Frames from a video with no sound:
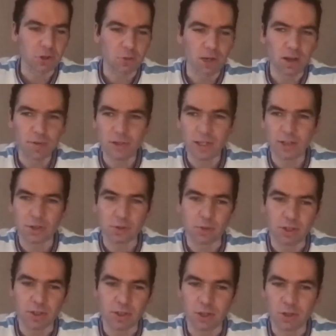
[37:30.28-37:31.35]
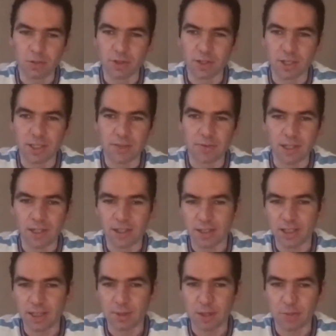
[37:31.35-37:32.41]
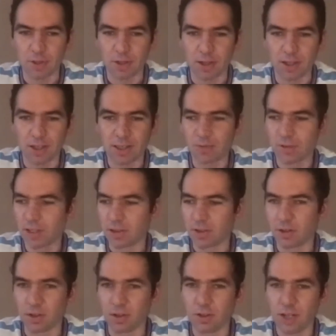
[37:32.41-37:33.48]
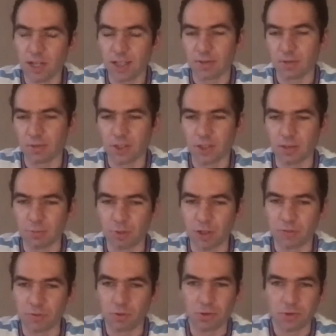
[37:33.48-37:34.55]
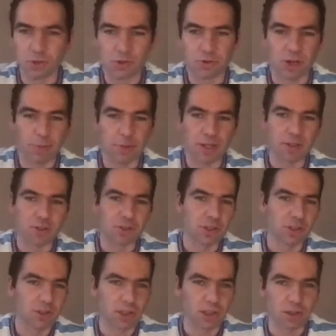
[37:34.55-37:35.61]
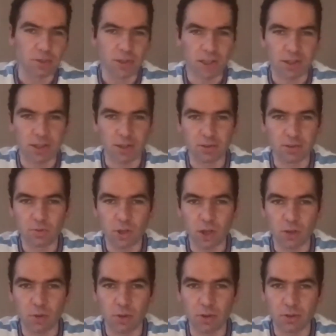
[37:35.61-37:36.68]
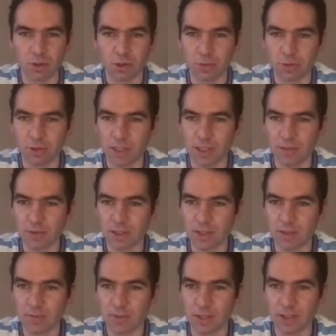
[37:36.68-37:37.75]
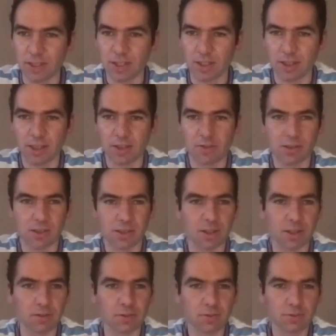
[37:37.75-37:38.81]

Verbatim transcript: do well. I think they'll do well in the Europa League if they can keep their players. I think they've got and obviously Brendan Rodgers, great manager. So I think they could go well in the Europa League if they if they take it seriously enough.